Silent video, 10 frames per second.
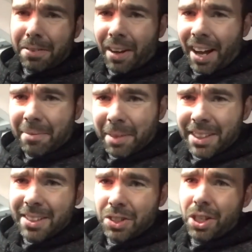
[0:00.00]
I haven't been
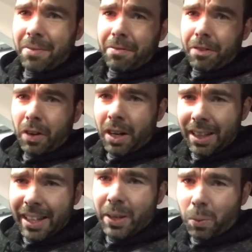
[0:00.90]
to the gym for a
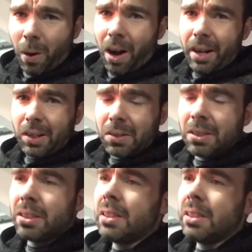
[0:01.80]
little while.